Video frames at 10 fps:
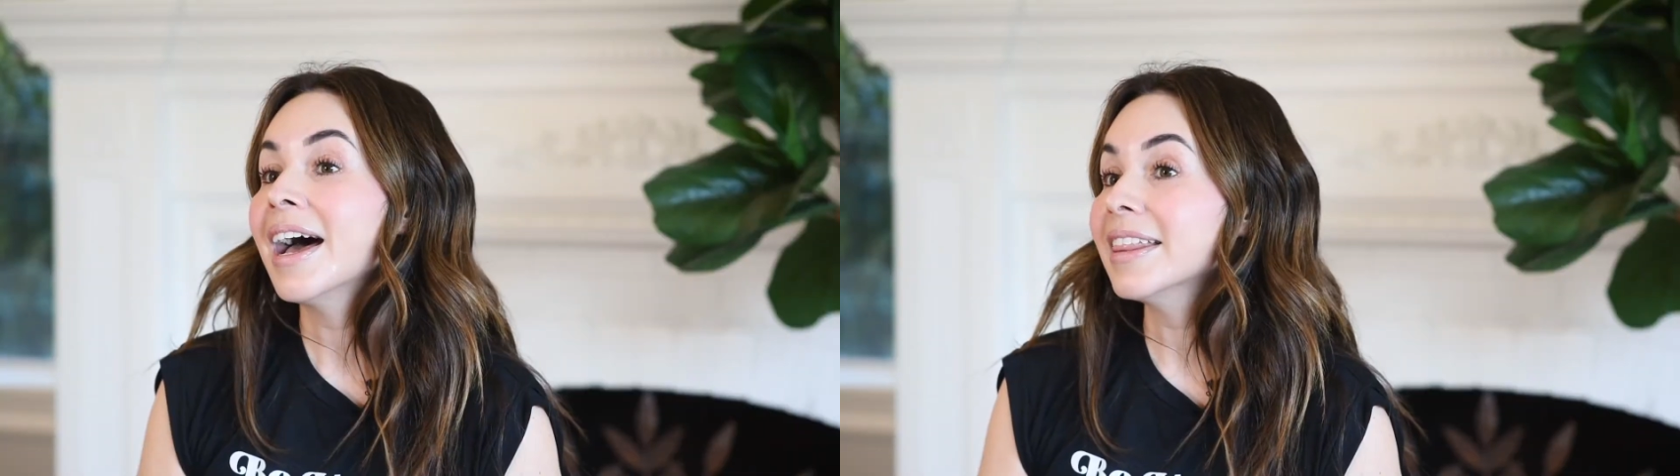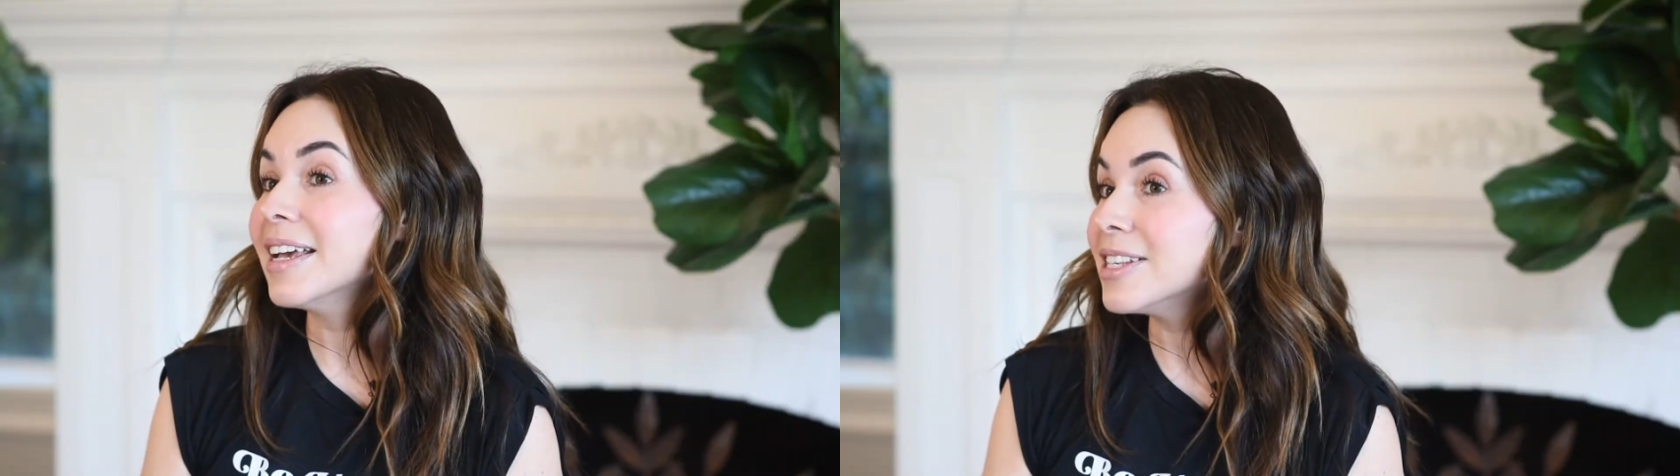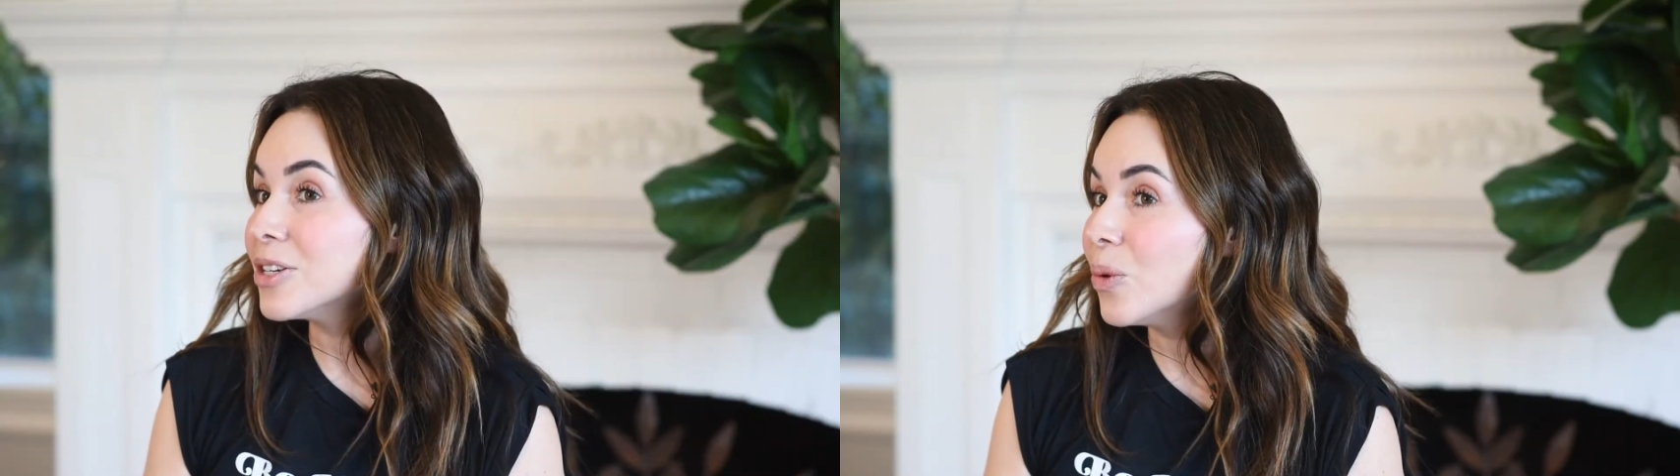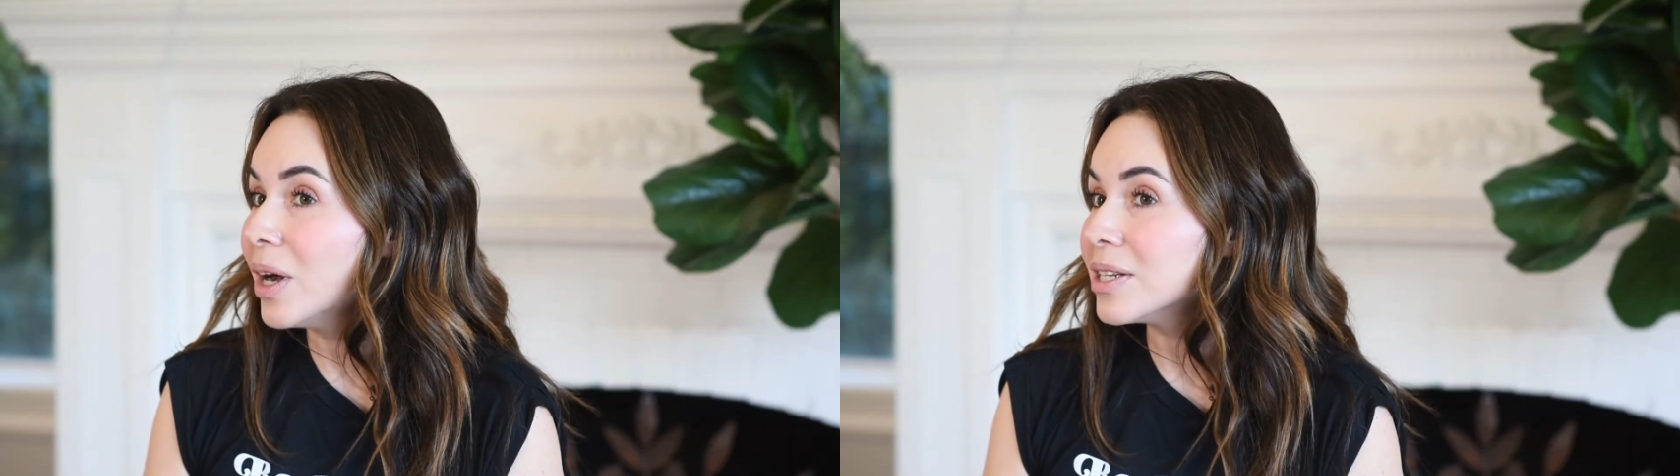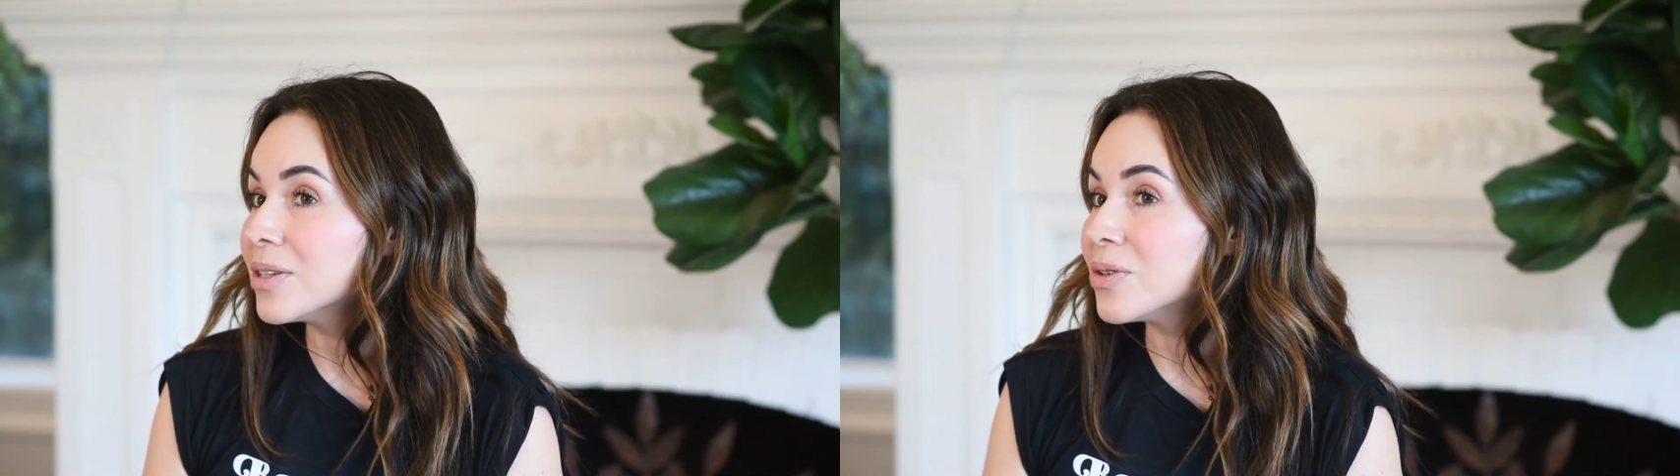unless you
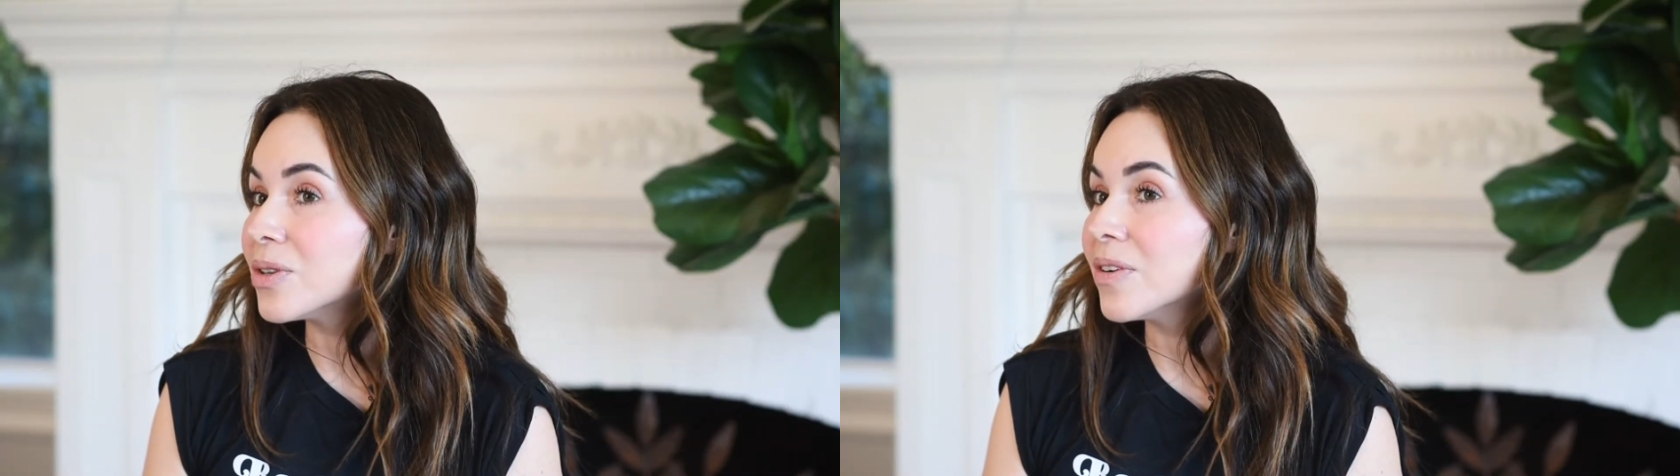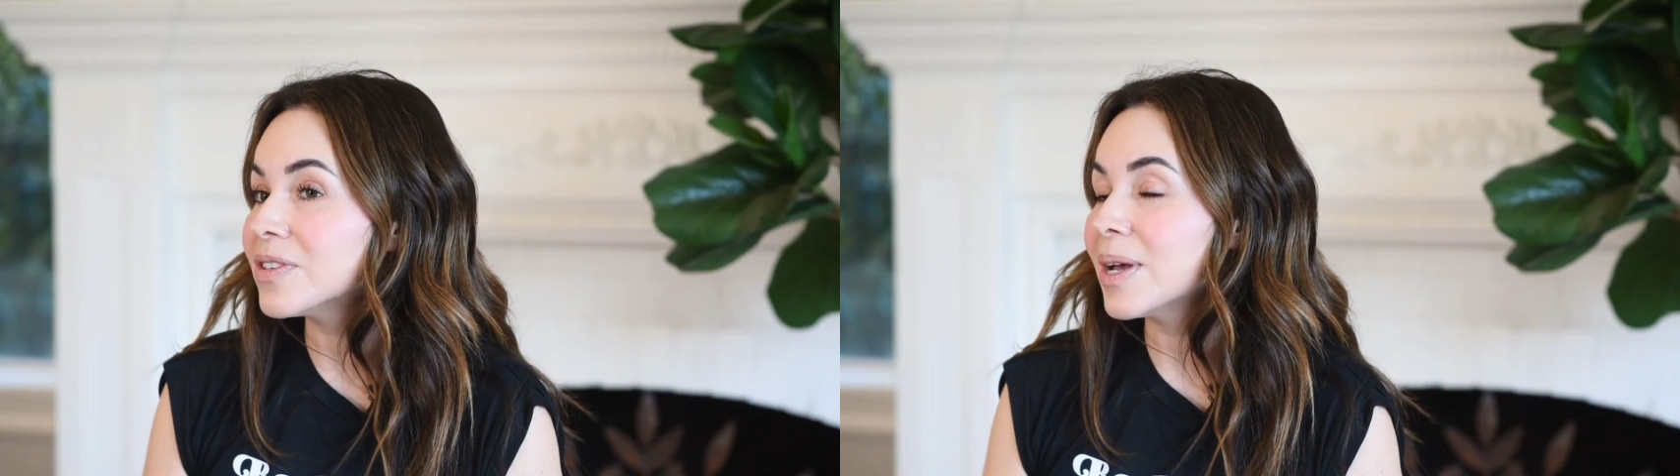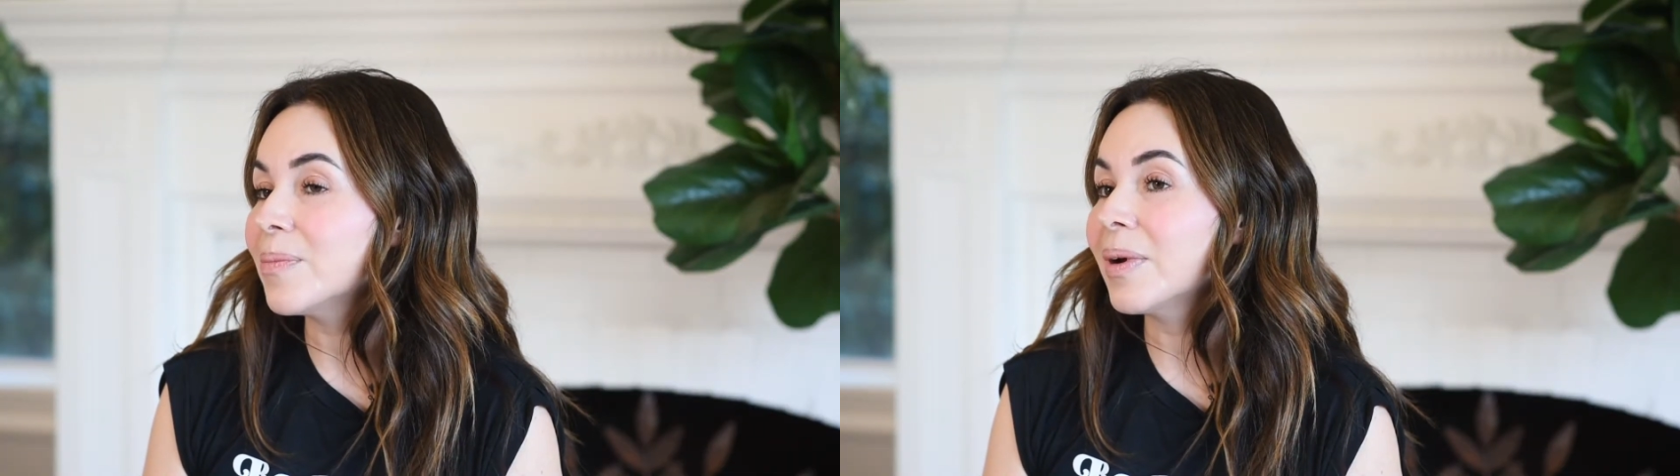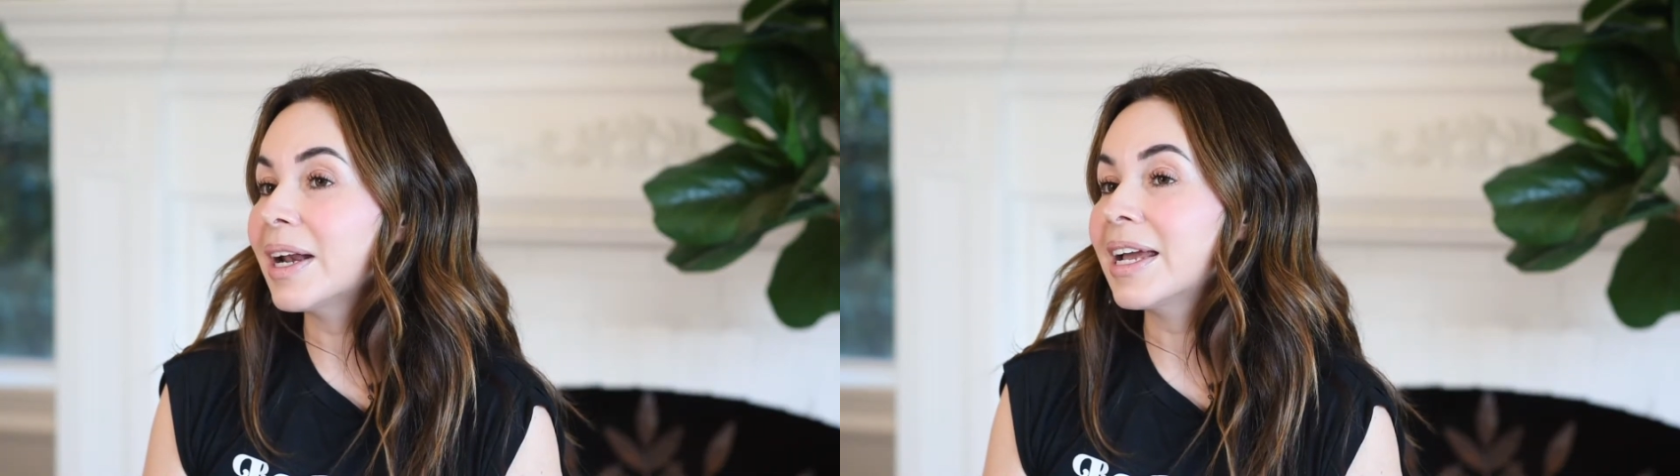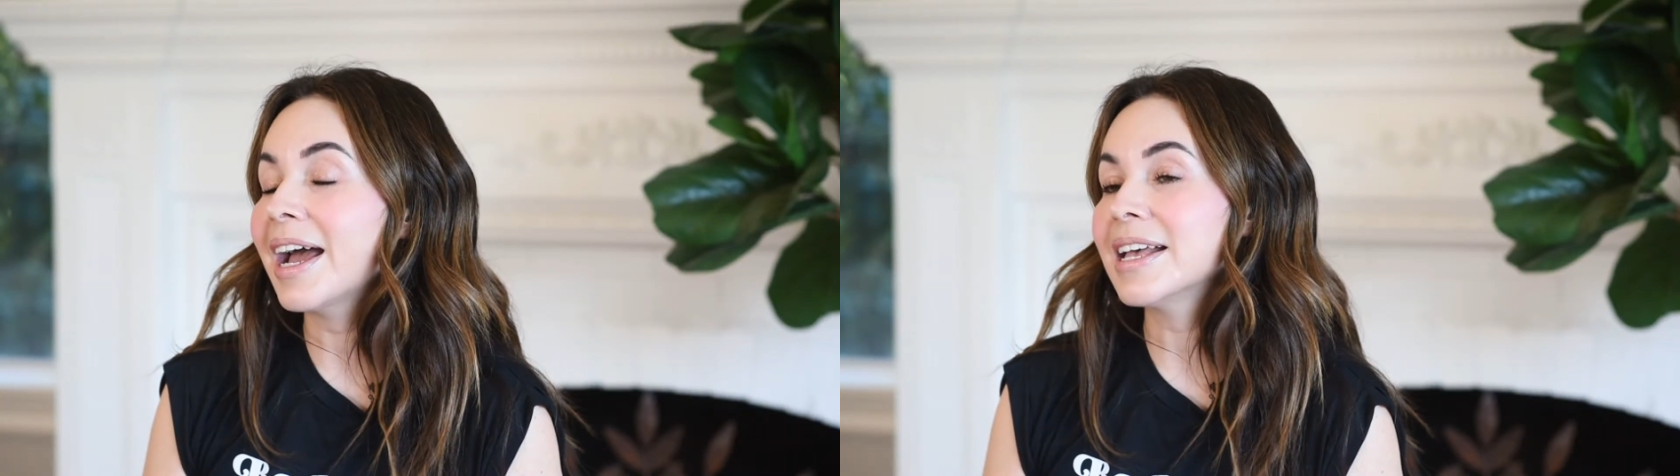want to. So if
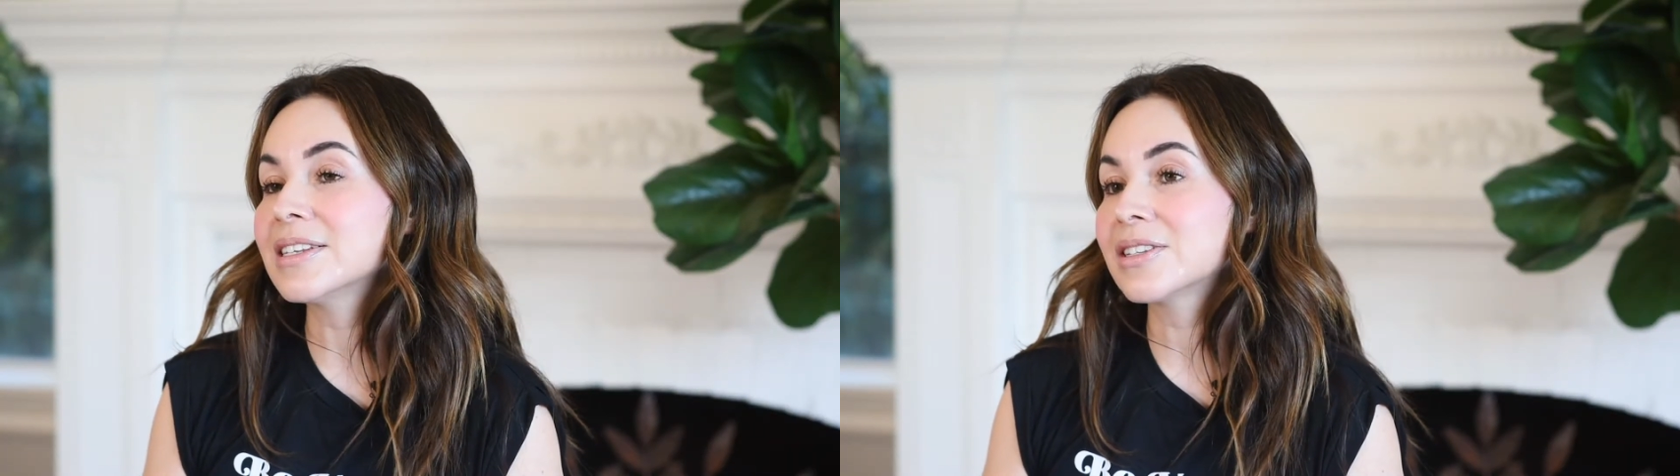somebody has